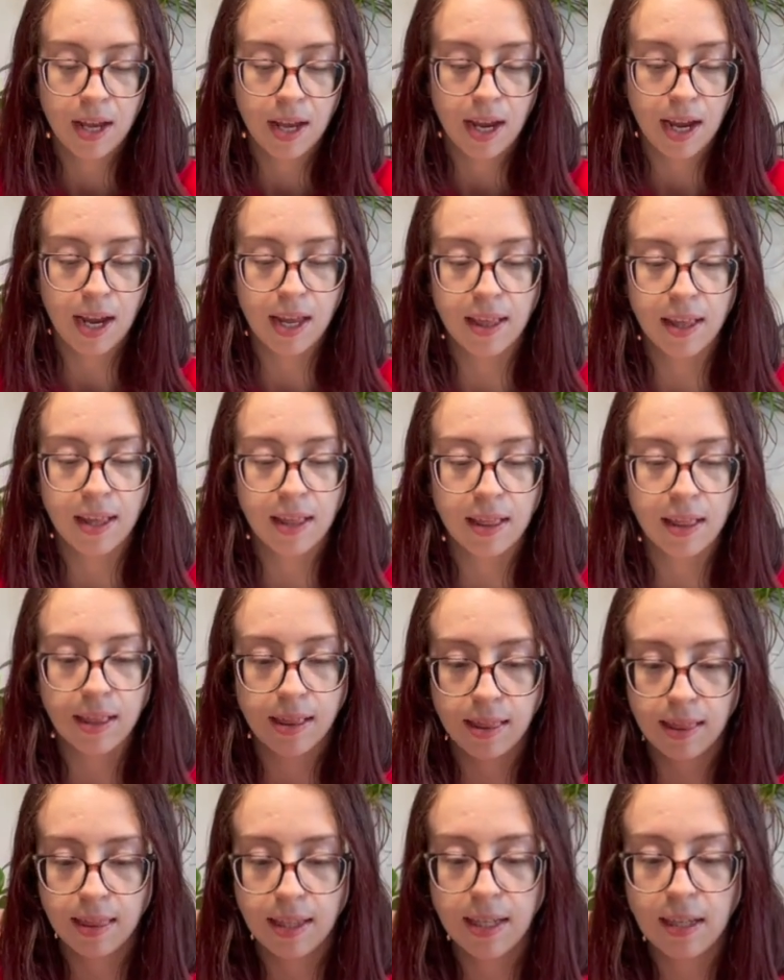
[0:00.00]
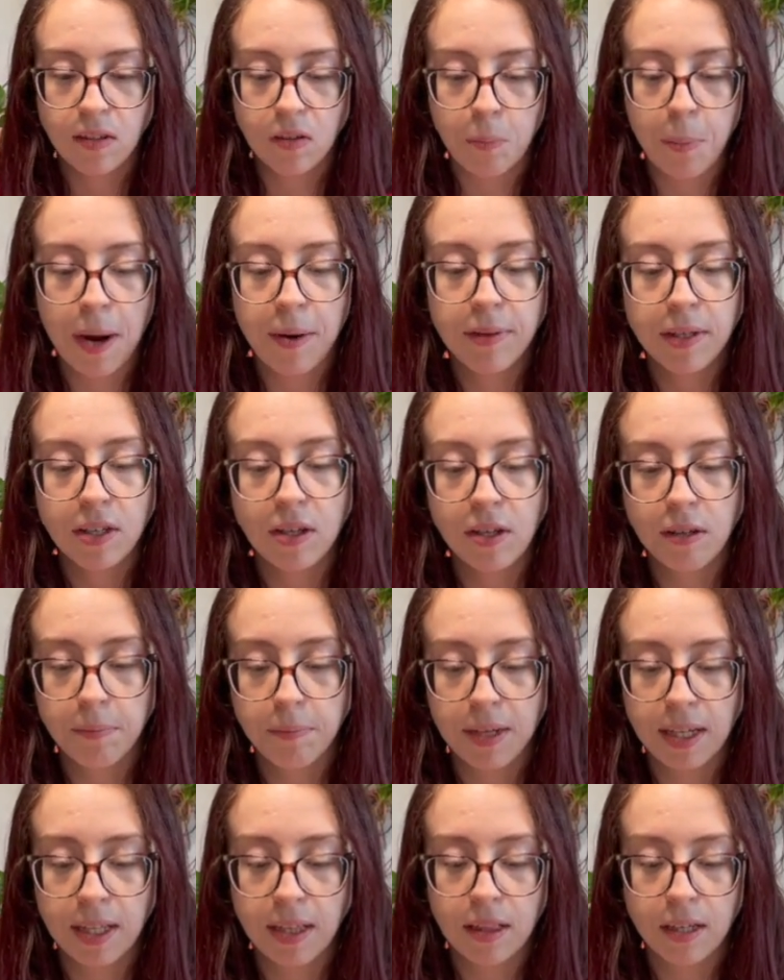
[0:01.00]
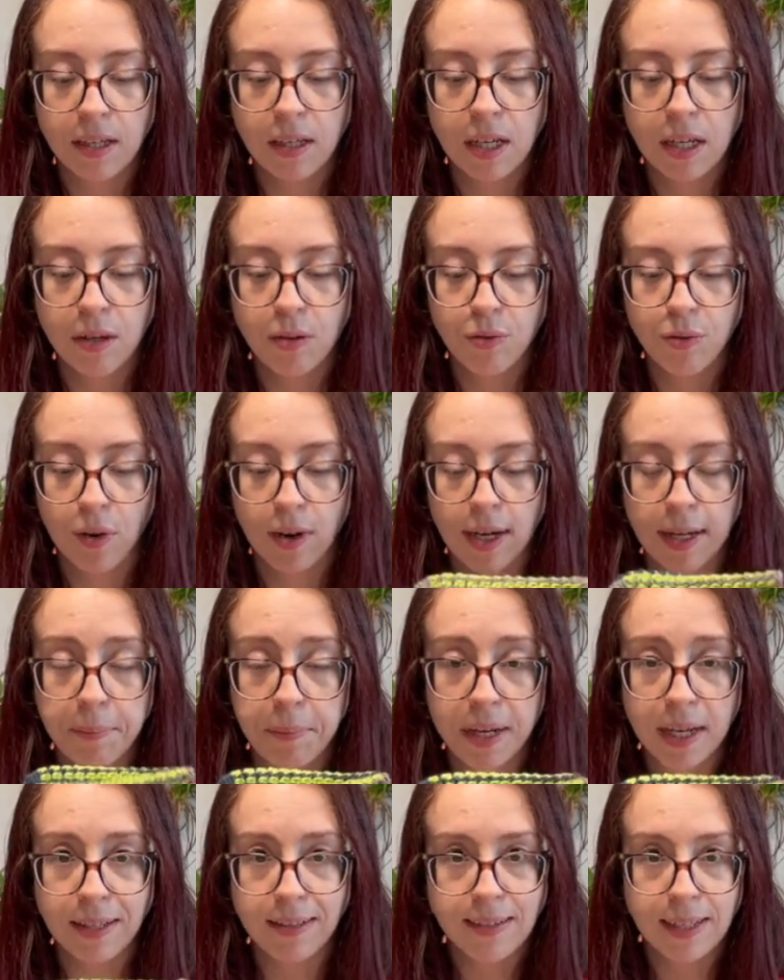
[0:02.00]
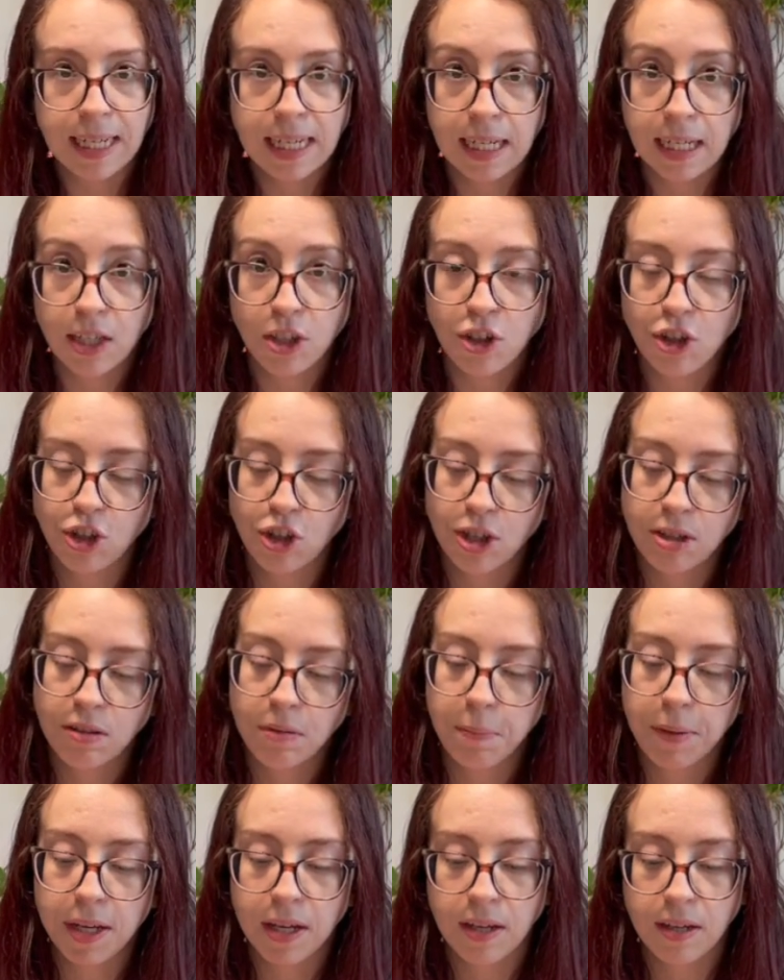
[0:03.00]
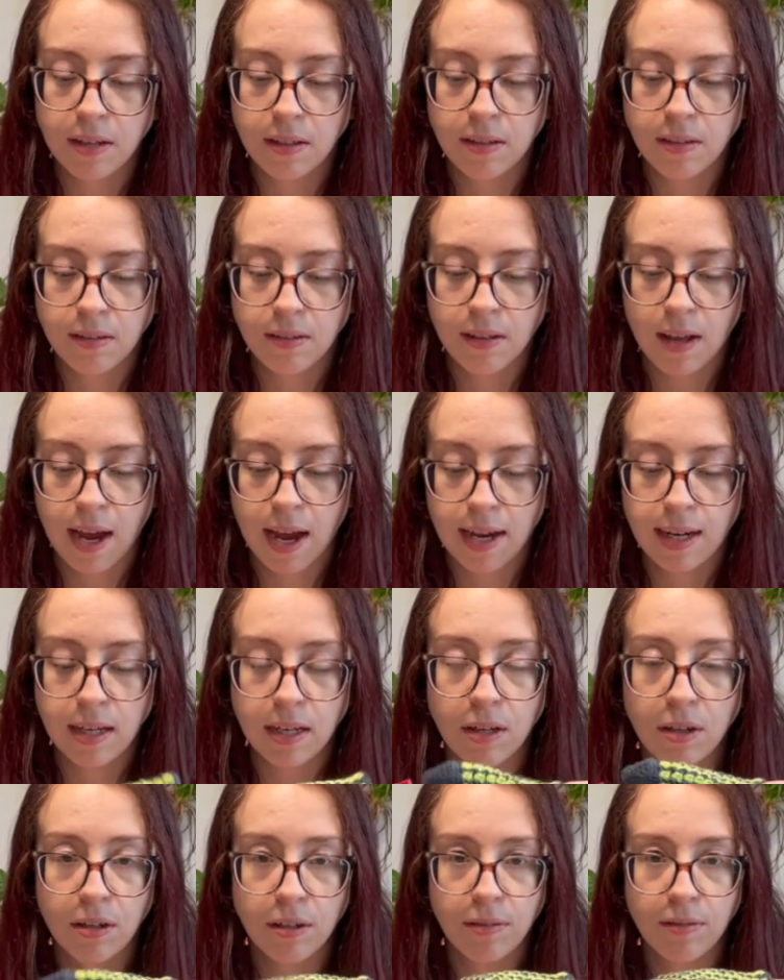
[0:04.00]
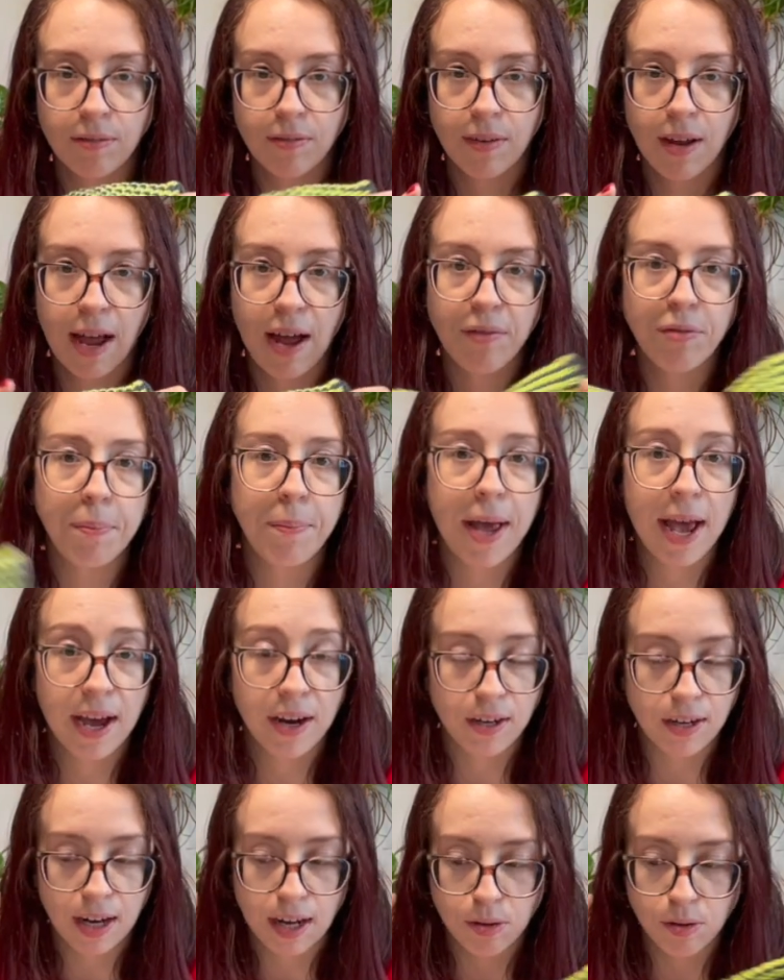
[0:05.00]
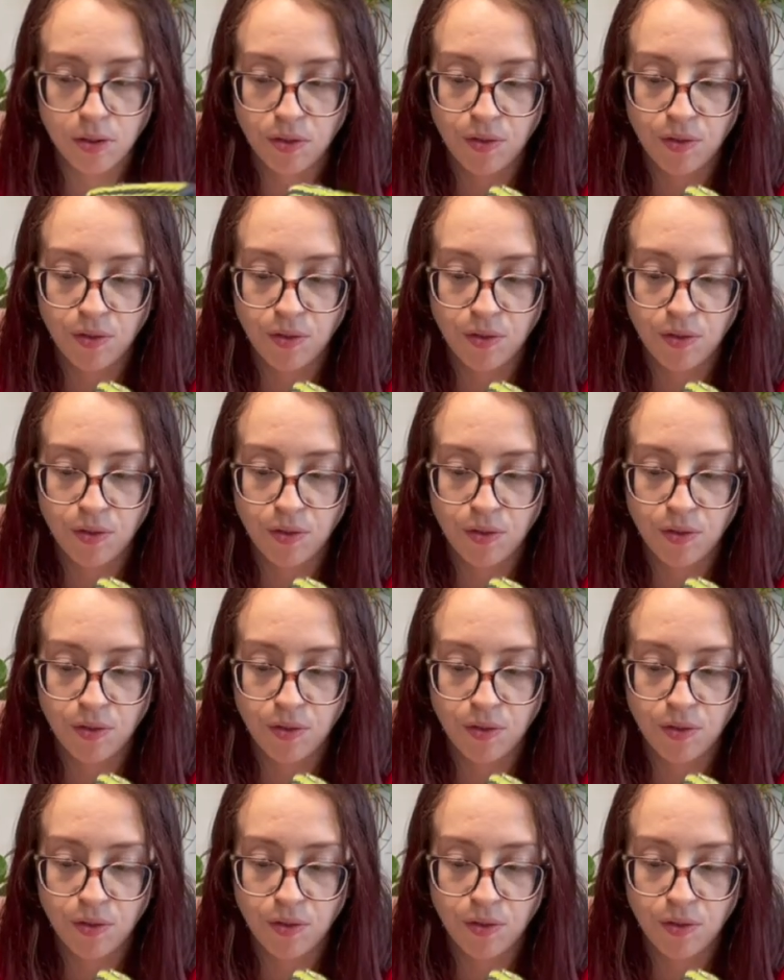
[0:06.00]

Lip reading: And then these probably took me 30 or 40 minutes each, just because I didn't have a pattern I was